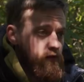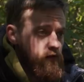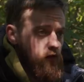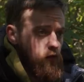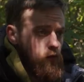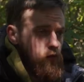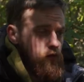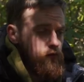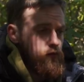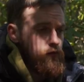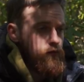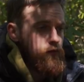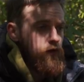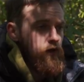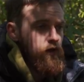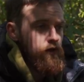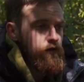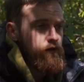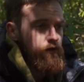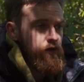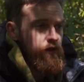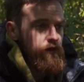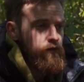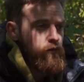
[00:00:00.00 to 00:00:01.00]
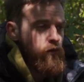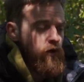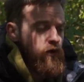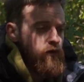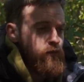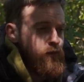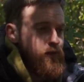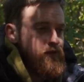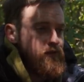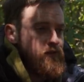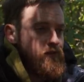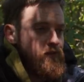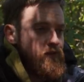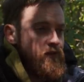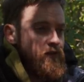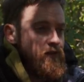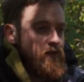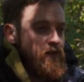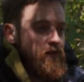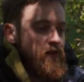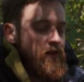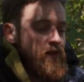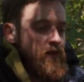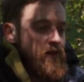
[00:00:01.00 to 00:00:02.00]
So one of the first things worth
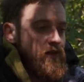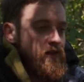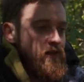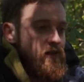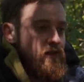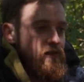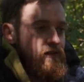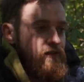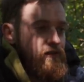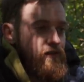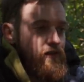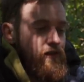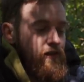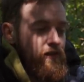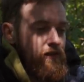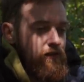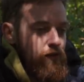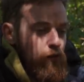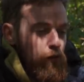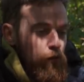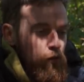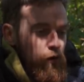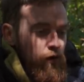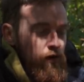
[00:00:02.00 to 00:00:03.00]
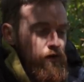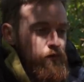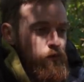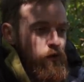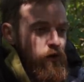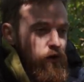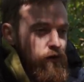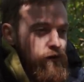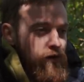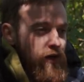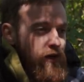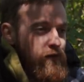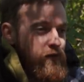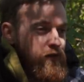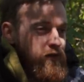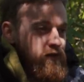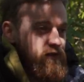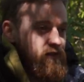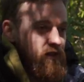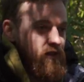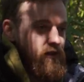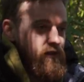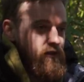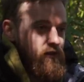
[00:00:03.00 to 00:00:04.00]
mentioning is it's always worth having a
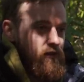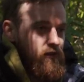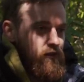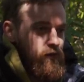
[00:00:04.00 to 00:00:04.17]
decent